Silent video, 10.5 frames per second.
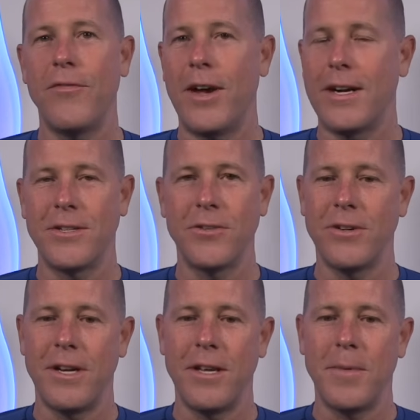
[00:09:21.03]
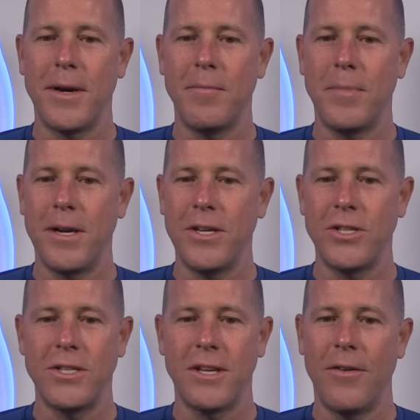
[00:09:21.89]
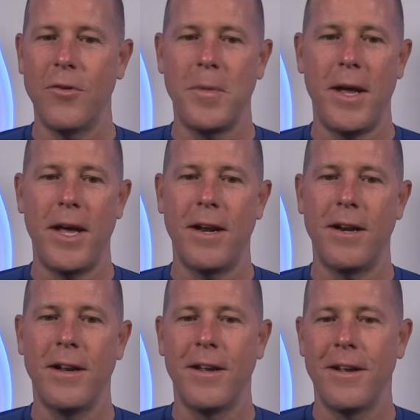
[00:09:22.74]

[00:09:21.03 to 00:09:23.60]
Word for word: faster than anybody she's ever met.